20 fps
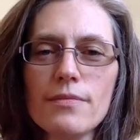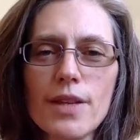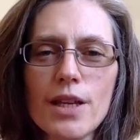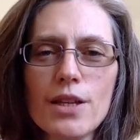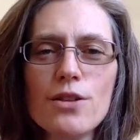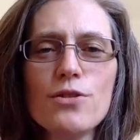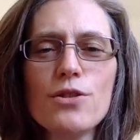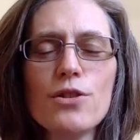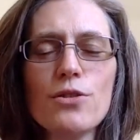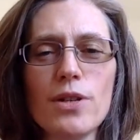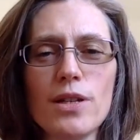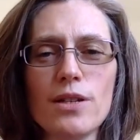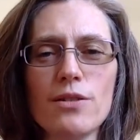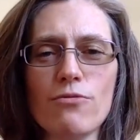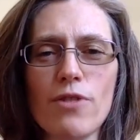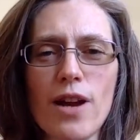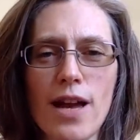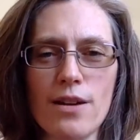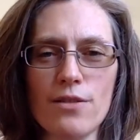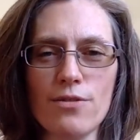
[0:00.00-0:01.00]
you do it in
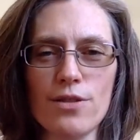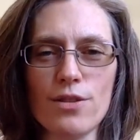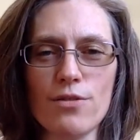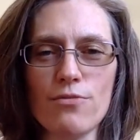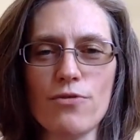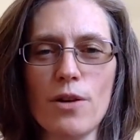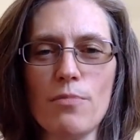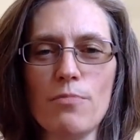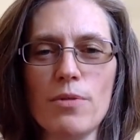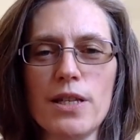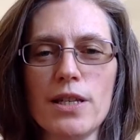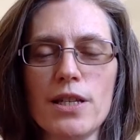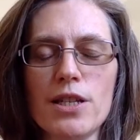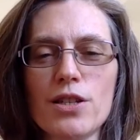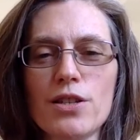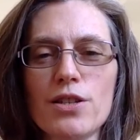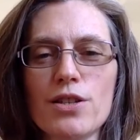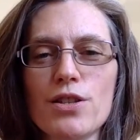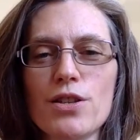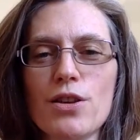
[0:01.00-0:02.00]
rounds of repetitions.